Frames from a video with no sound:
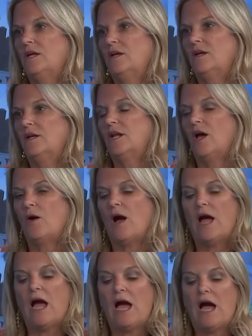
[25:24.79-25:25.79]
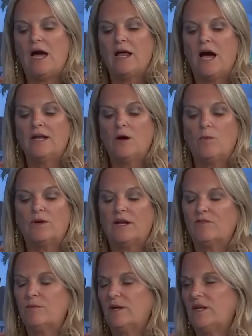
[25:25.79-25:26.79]
you know, I, I don't want
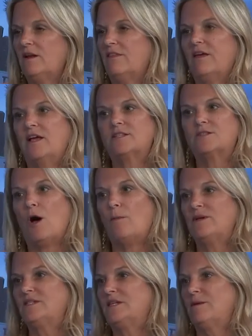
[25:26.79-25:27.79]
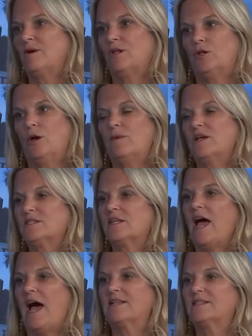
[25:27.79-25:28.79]
everybody to think it's all been dim and gloom because it
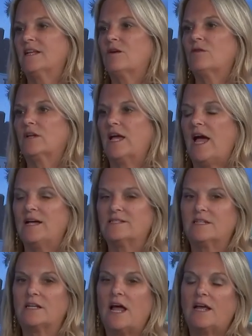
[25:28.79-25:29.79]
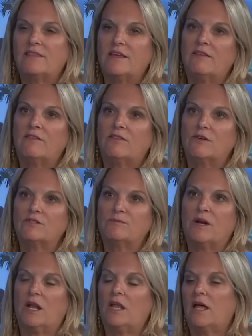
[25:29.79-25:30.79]
no, hasn't. No. It really hasn't. And I think that there's
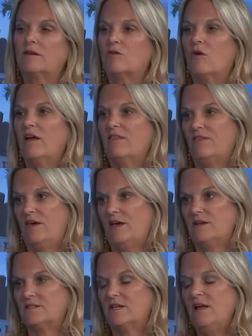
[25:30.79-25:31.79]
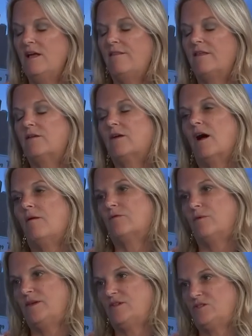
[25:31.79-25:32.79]
been a lot of great things that have come
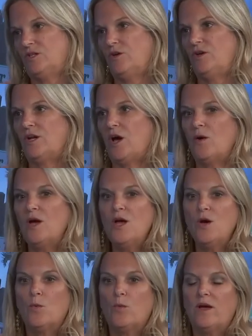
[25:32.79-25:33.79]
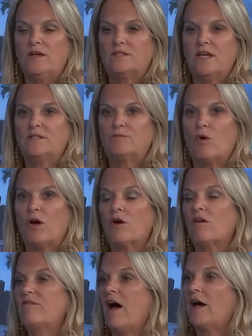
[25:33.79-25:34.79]
from this too. You know, it's, it's brought
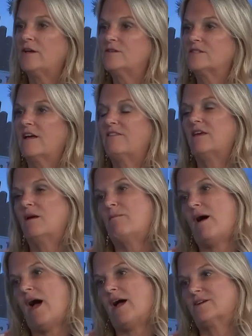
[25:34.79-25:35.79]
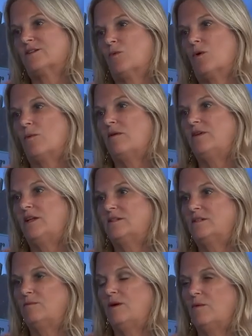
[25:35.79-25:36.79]
our values, I think, back to where we've needed
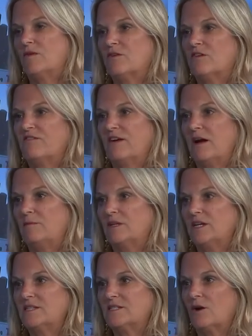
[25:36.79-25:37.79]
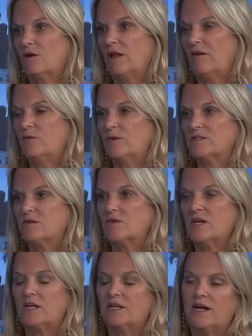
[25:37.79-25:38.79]
to be with our families and our loved ones and
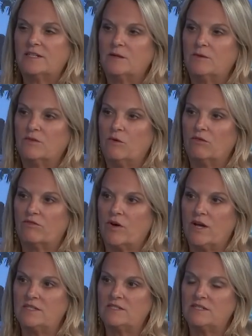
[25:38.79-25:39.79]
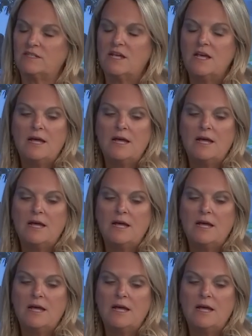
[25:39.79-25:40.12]
reconnecting with old friends. And,